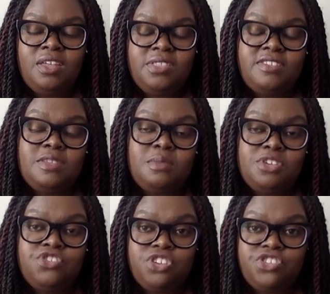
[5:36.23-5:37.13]
This
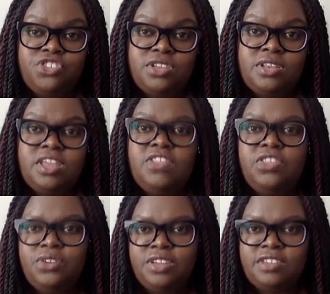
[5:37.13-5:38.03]
administration, in
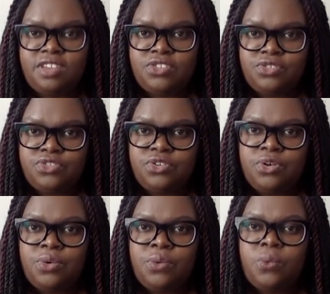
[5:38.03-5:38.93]
30 days or
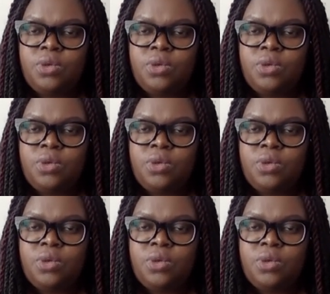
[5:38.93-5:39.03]
so,